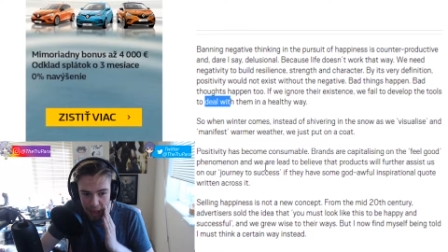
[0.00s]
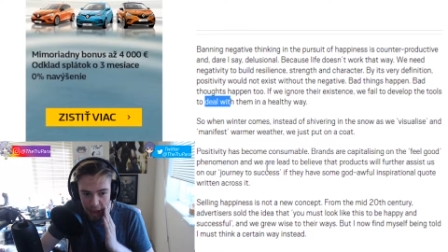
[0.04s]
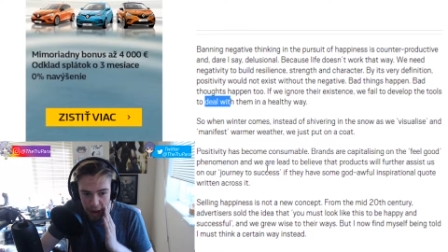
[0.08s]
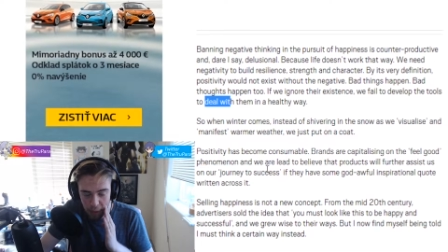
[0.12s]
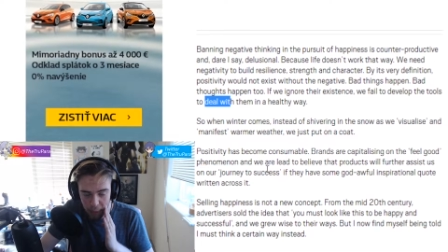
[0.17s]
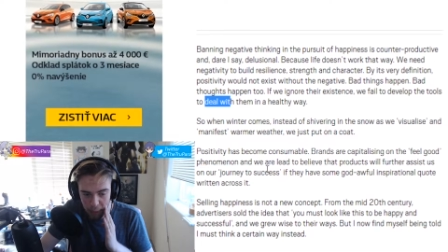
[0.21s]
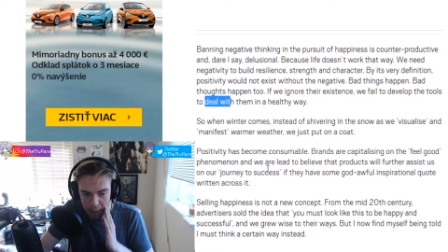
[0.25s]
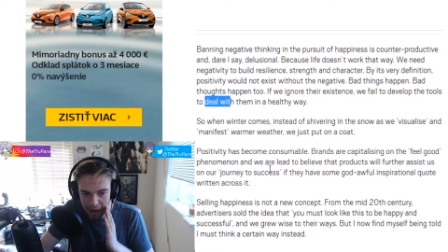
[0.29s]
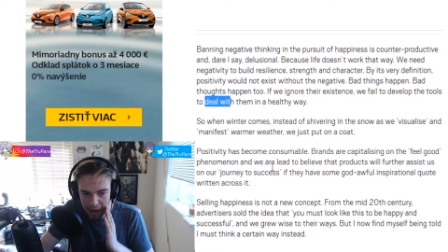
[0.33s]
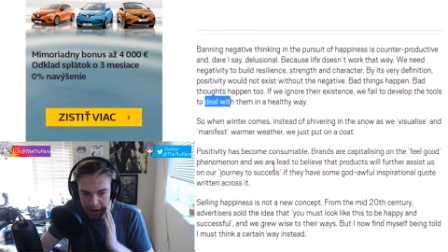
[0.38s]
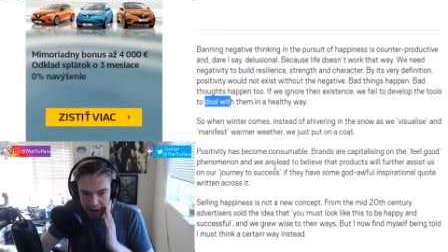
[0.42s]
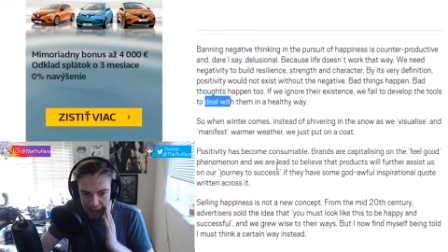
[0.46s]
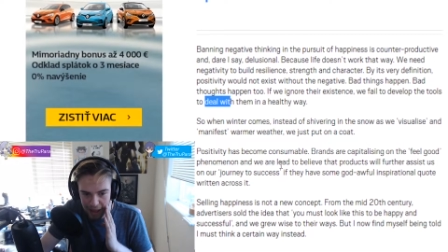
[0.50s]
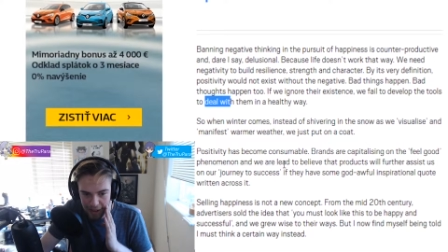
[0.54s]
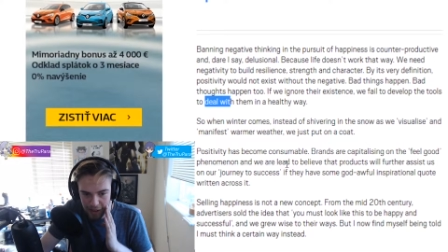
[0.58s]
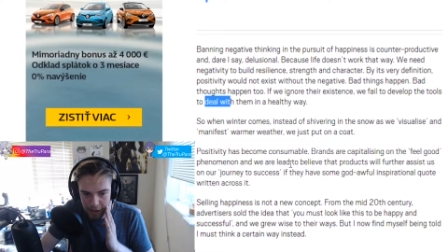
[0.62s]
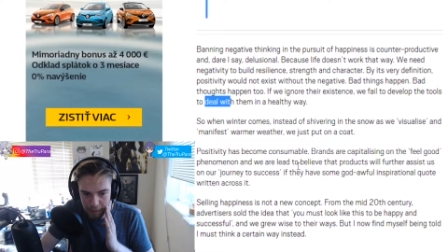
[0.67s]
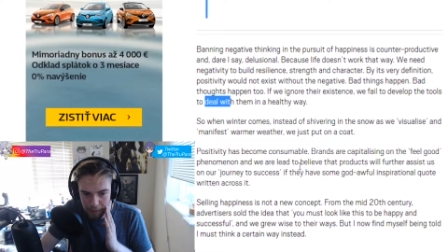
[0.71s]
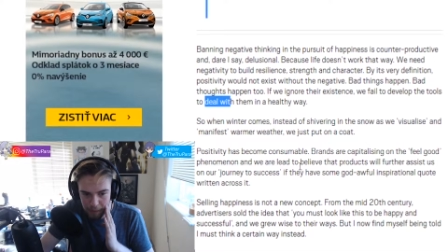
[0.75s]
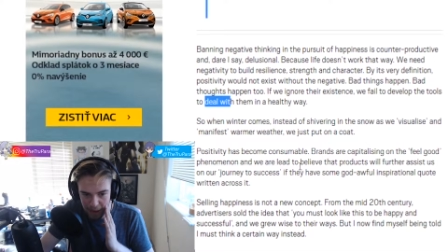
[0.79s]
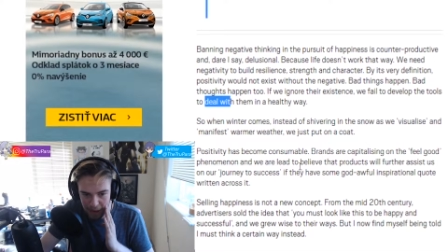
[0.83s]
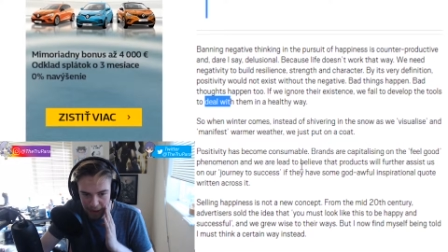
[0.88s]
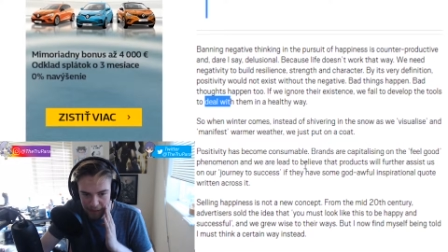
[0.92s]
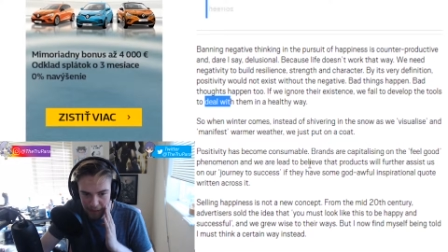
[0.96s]
and we are led to
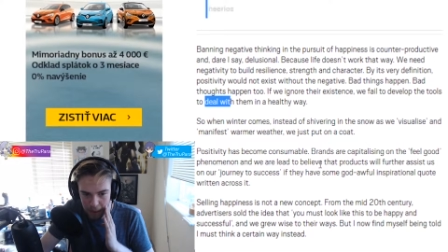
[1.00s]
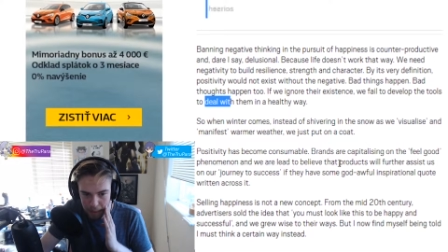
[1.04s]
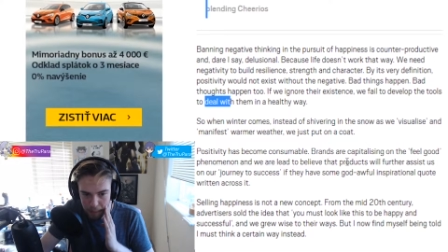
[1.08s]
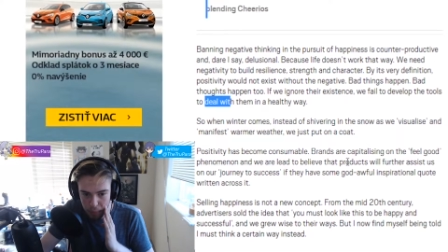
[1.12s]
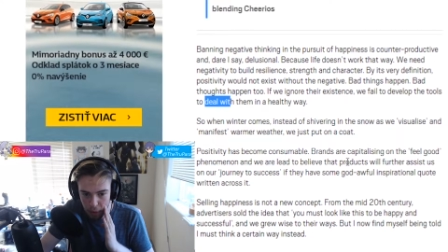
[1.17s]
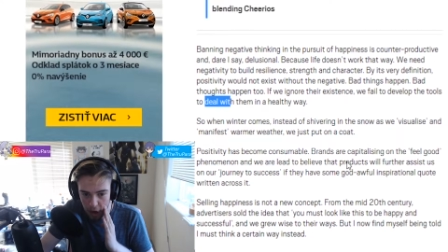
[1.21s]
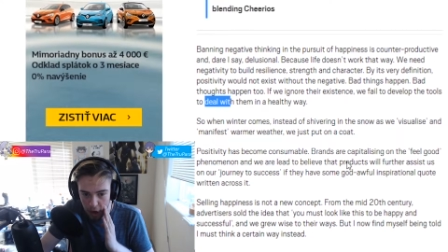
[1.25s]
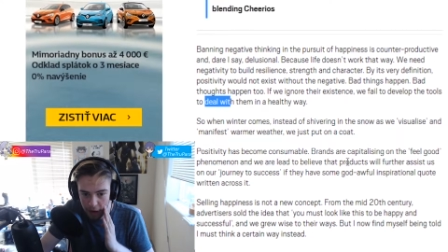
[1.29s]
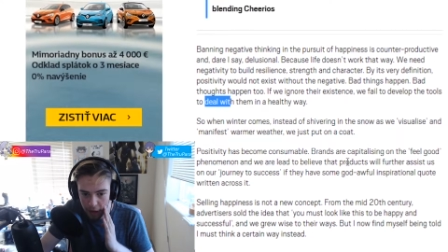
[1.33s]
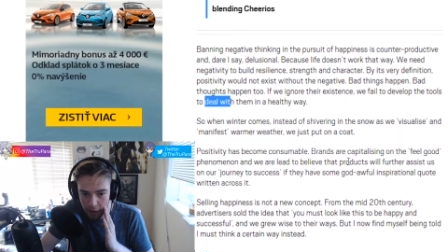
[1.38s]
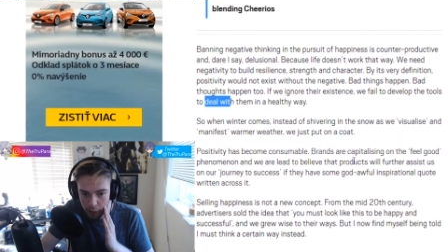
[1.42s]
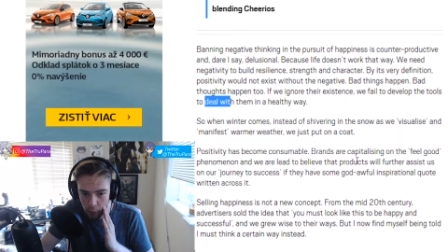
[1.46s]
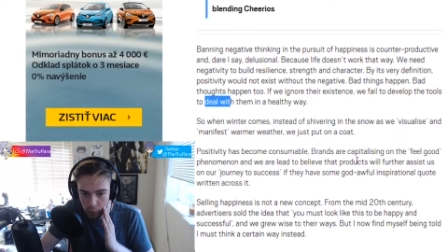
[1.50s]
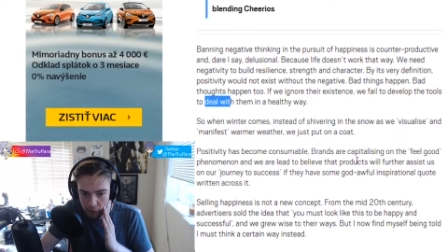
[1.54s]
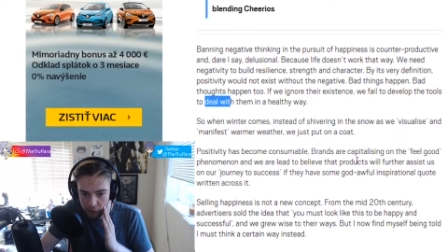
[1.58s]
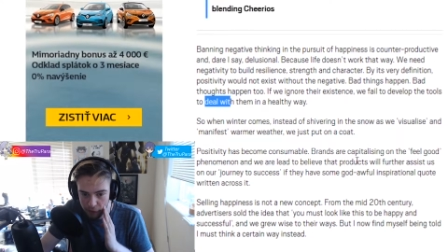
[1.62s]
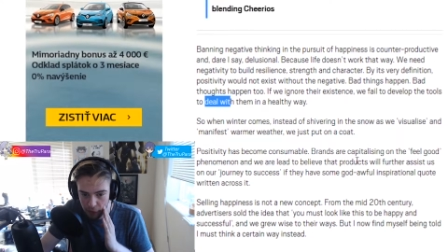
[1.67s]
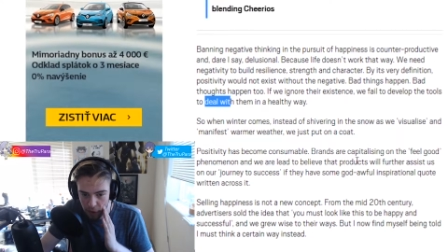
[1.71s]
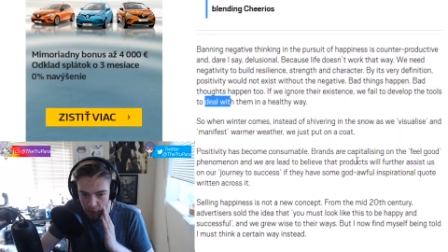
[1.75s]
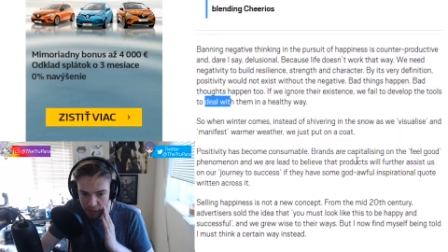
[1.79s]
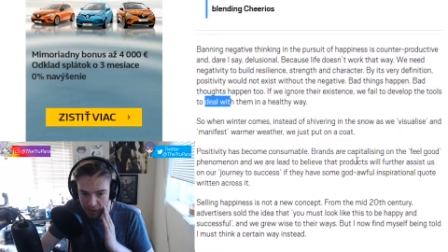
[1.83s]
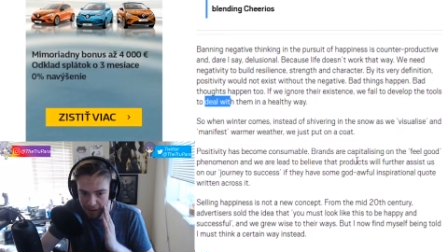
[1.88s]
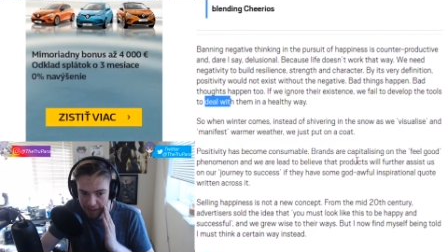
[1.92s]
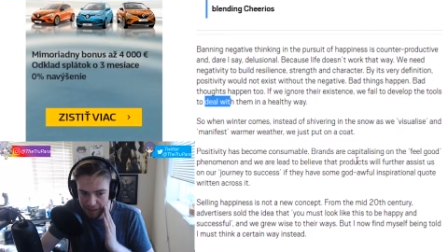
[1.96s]
believe that products will further